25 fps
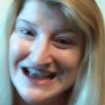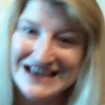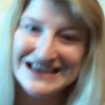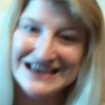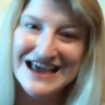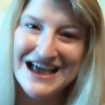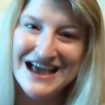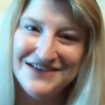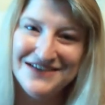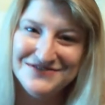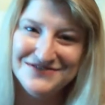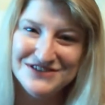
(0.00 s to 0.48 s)

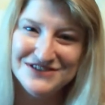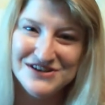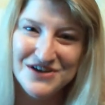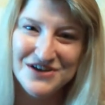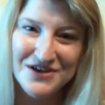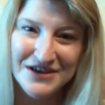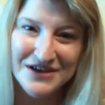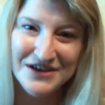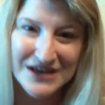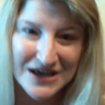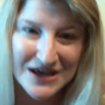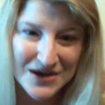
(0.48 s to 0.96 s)
You have to
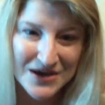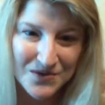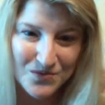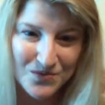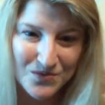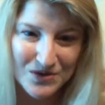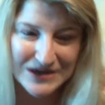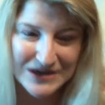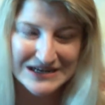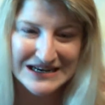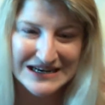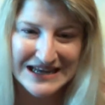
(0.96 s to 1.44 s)
know
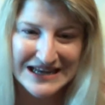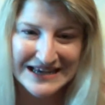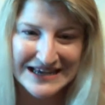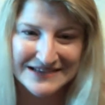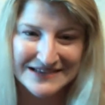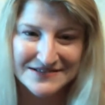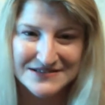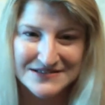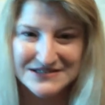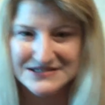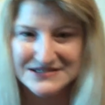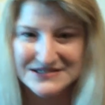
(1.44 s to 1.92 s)
word
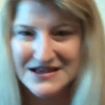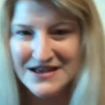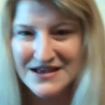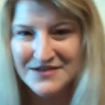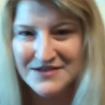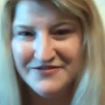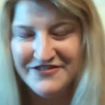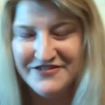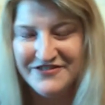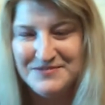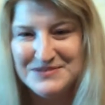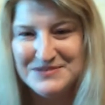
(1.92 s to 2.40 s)
lengths
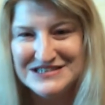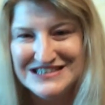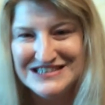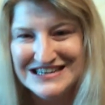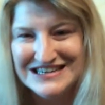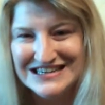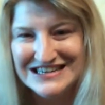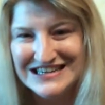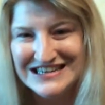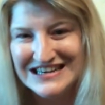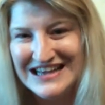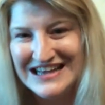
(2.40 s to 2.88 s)
for
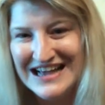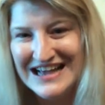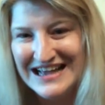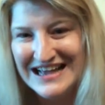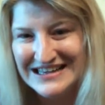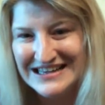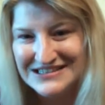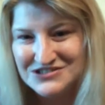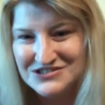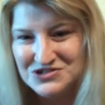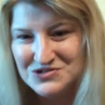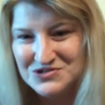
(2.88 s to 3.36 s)
particular
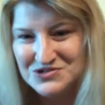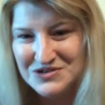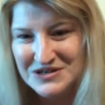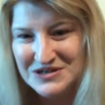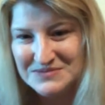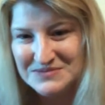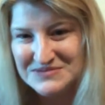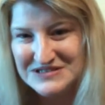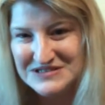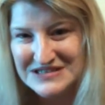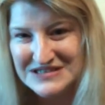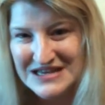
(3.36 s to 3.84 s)
age
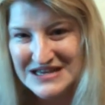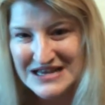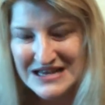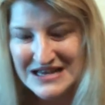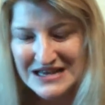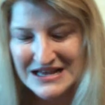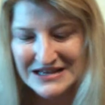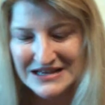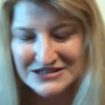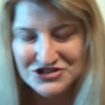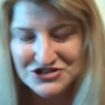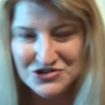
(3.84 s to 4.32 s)
groups,
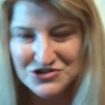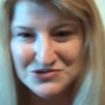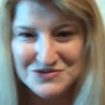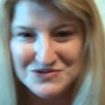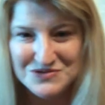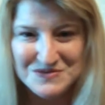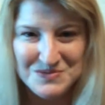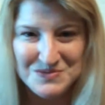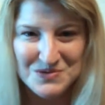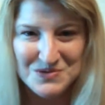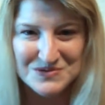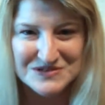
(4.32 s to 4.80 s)
and
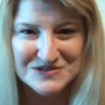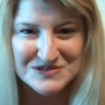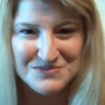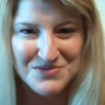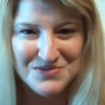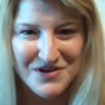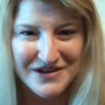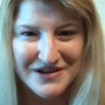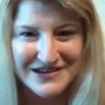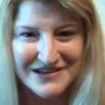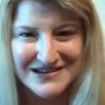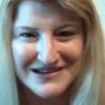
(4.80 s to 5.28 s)
children's books are
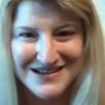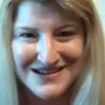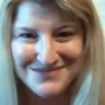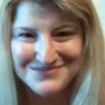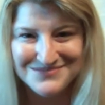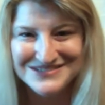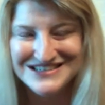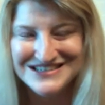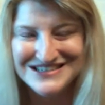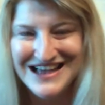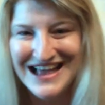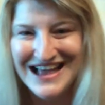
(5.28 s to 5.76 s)
broken up
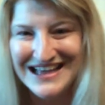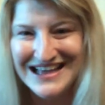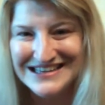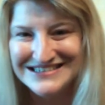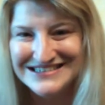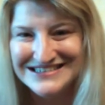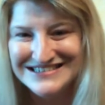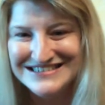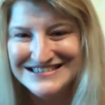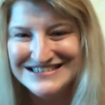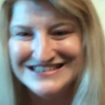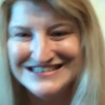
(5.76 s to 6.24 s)
into
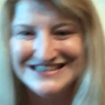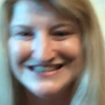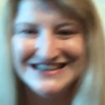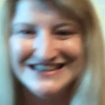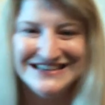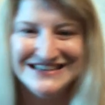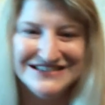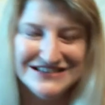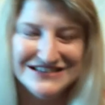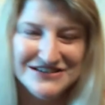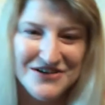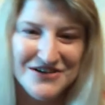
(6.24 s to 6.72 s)
ages. You
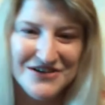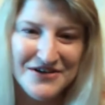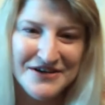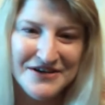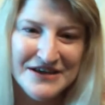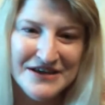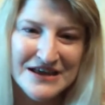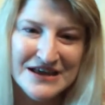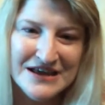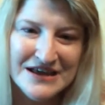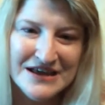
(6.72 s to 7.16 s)
need to know